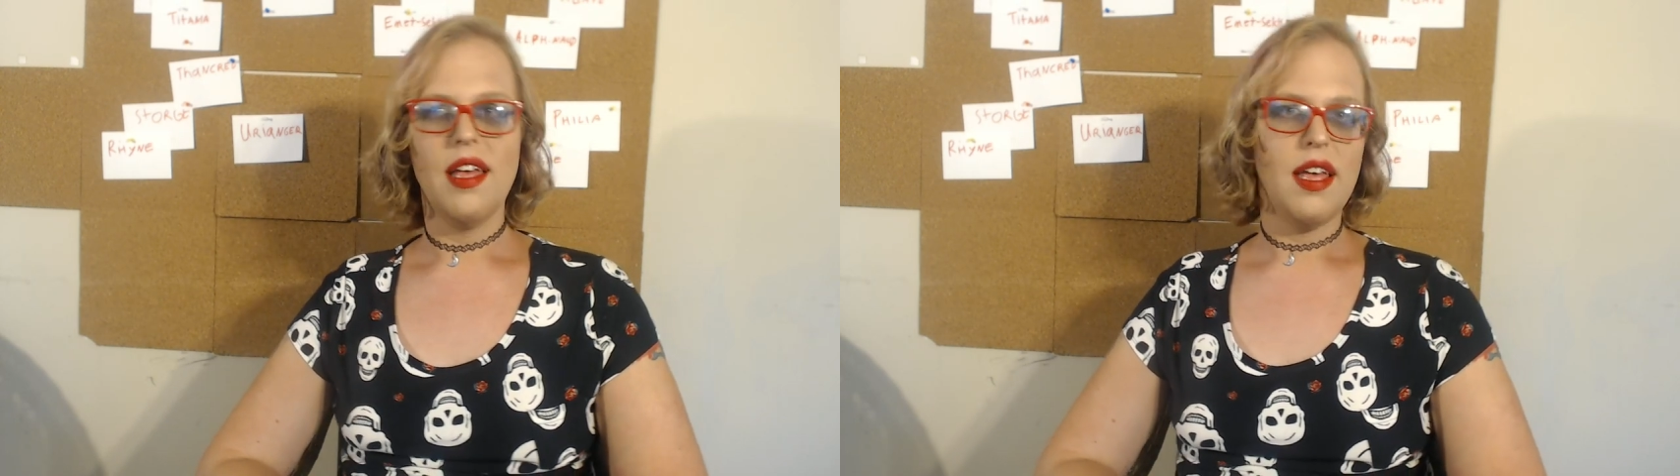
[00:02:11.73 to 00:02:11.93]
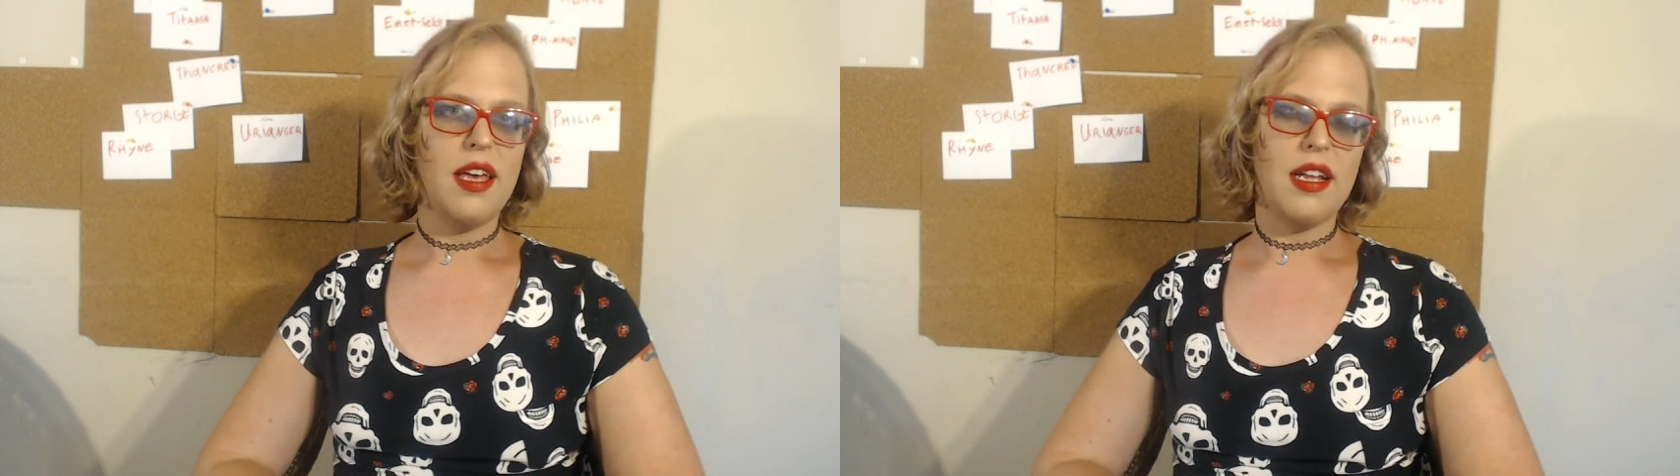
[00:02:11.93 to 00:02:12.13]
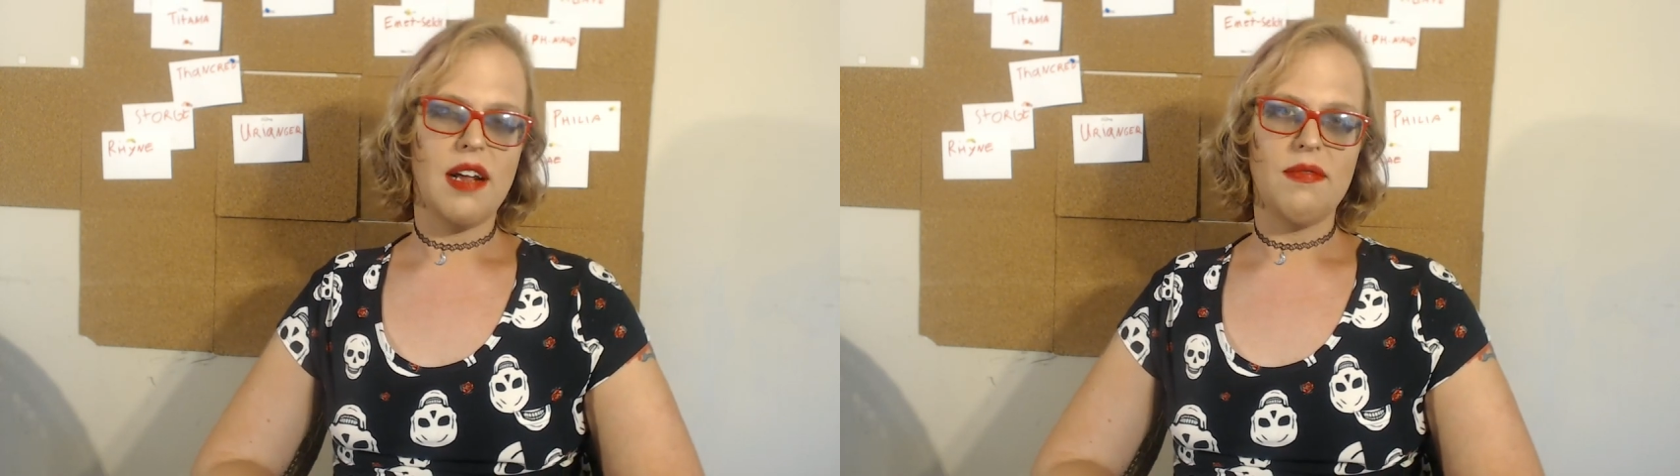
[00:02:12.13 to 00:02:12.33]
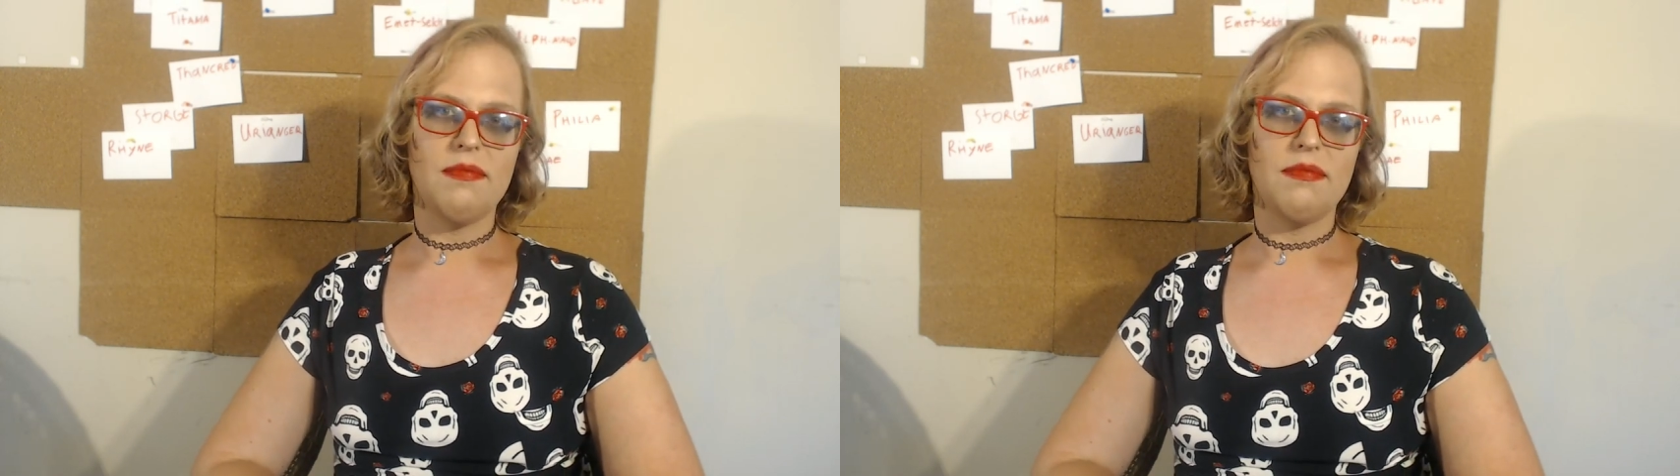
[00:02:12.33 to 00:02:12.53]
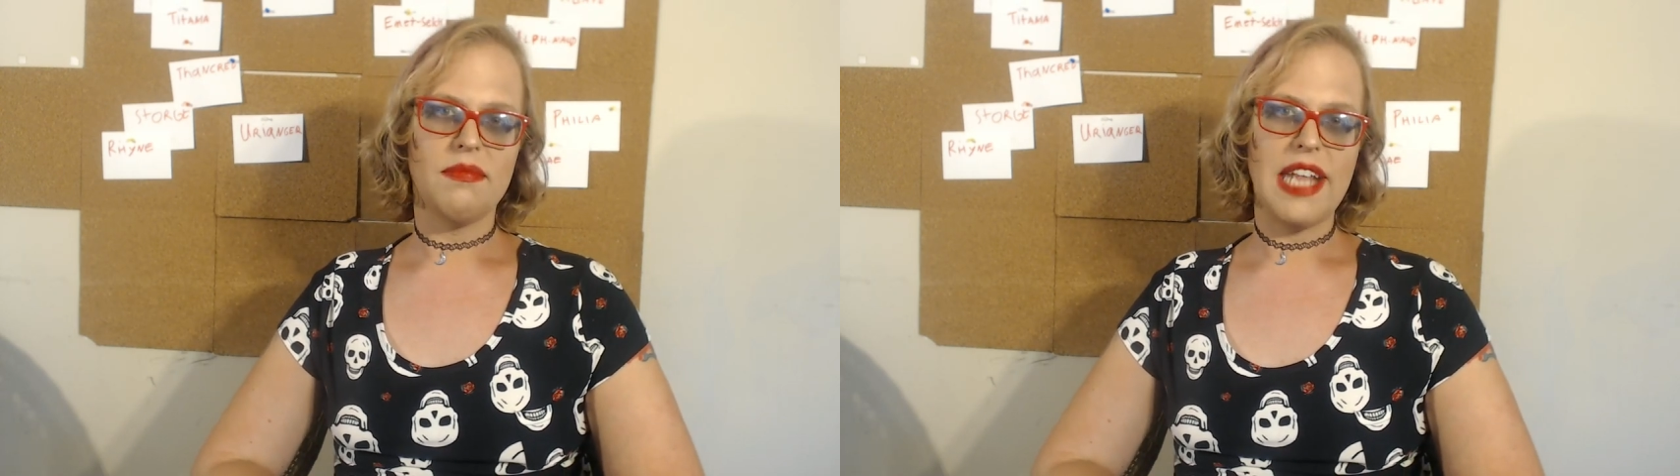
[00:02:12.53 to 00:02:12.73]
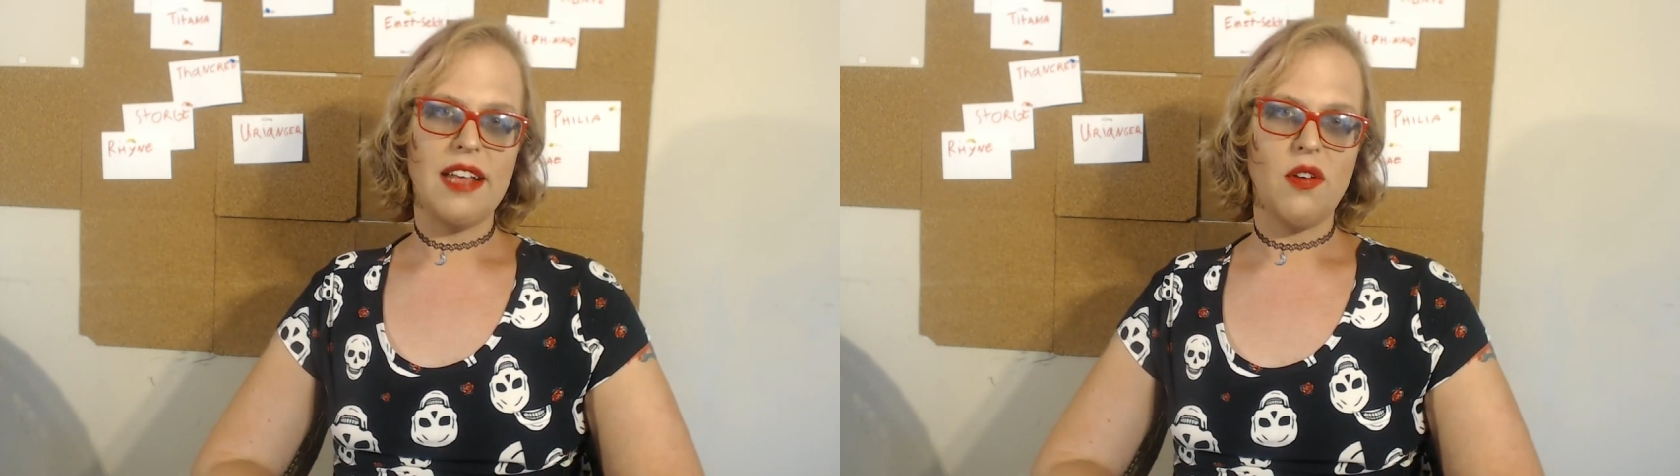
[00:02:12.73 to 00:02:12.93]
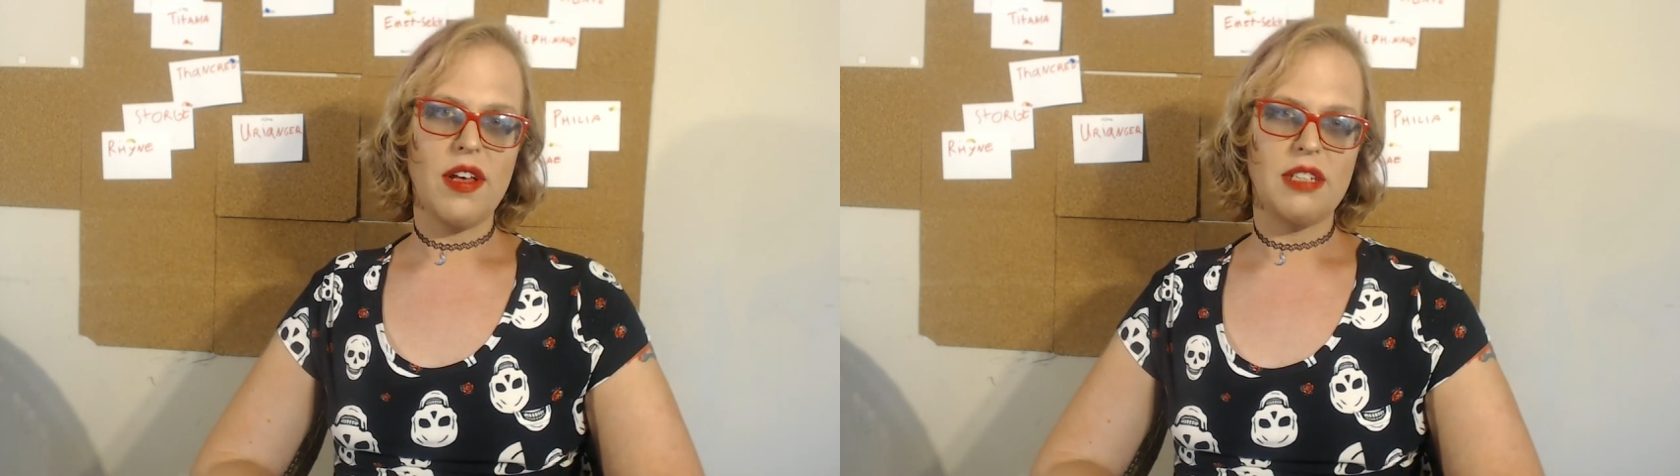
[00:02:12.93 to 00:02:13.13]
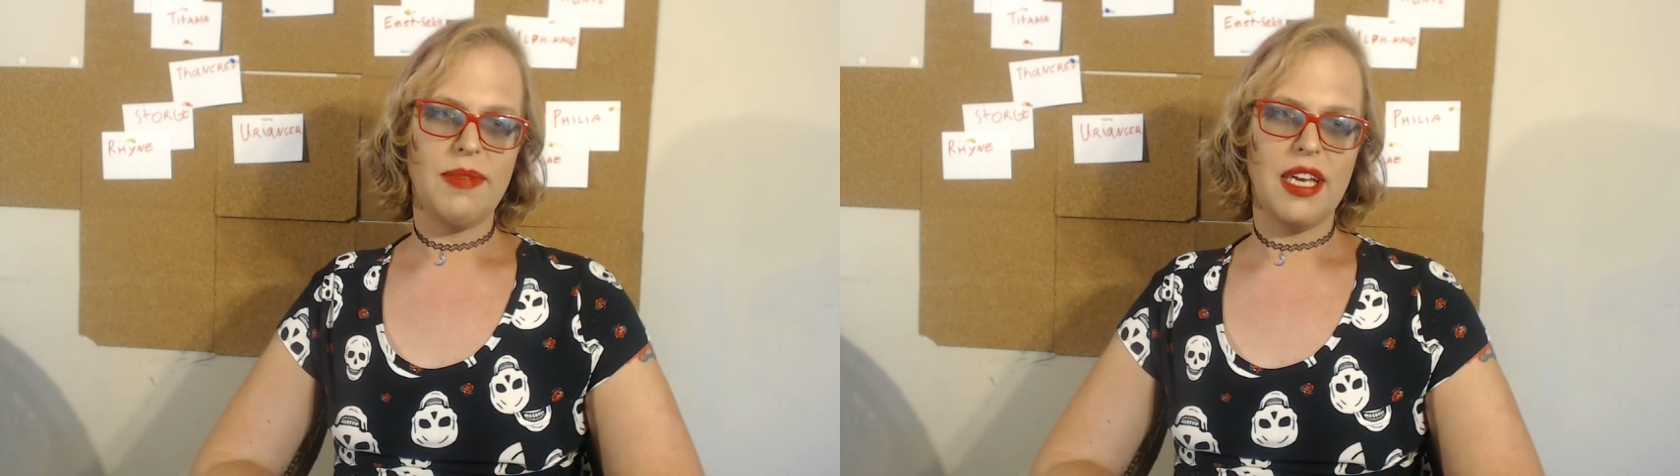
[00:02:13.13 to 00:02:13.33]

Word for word: you know, staying loyal to me.